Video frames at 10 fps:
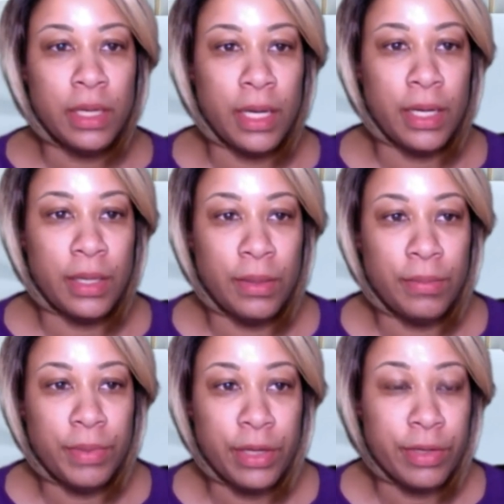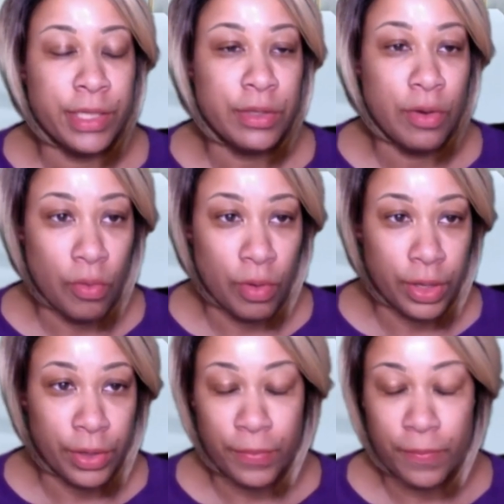There is an
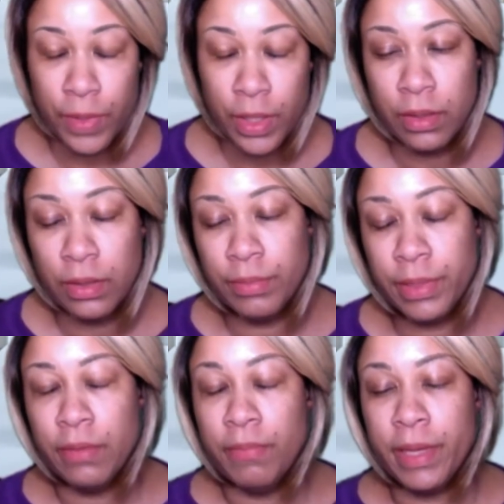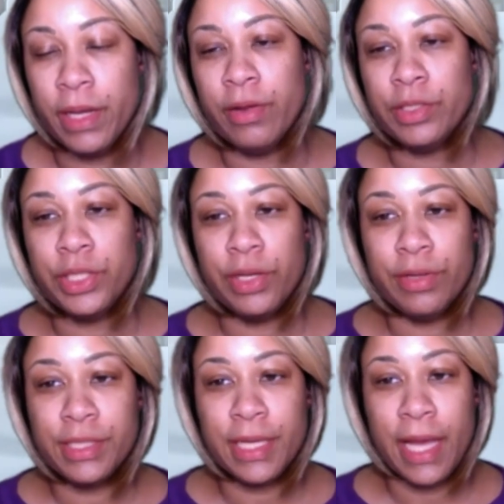order. A marriage, there
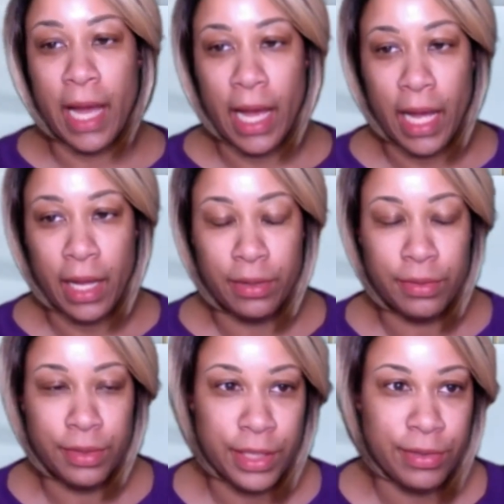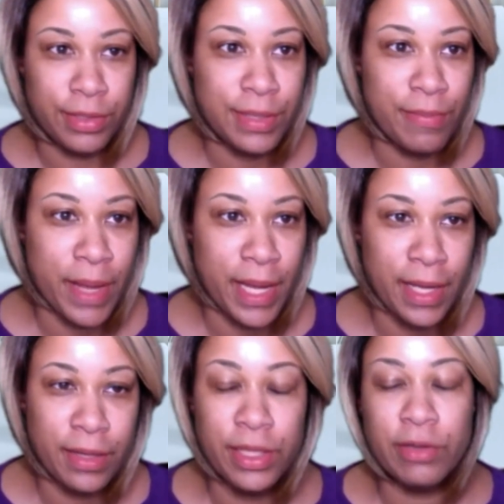is God, there's the
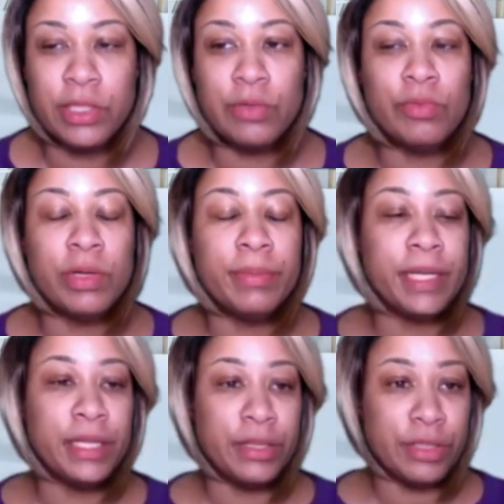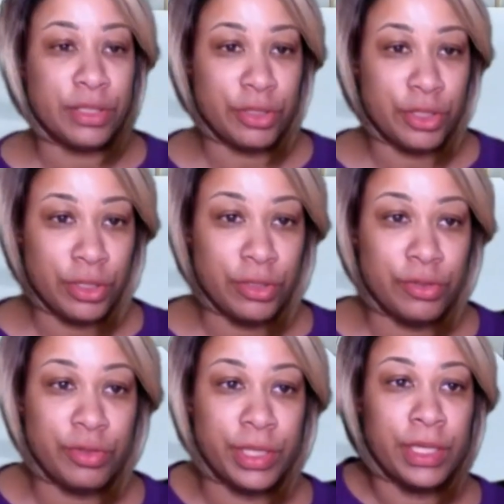man, there's the woman, and there's the
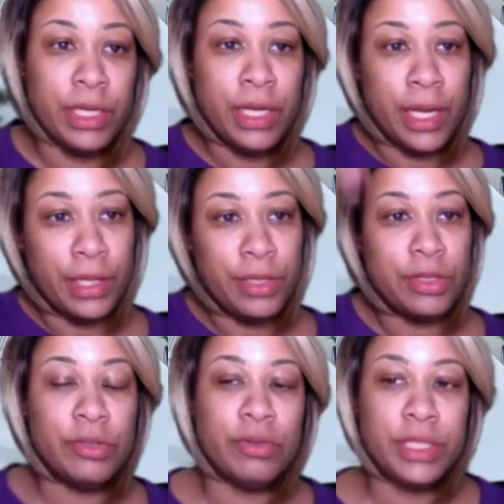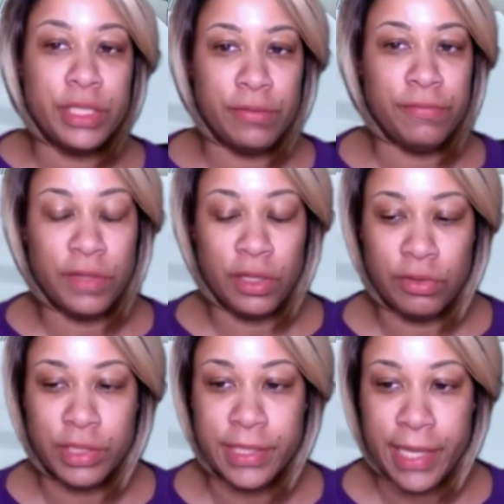children, and the anointing
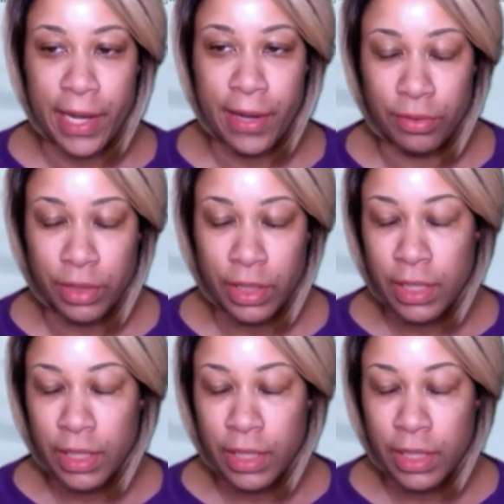flows down.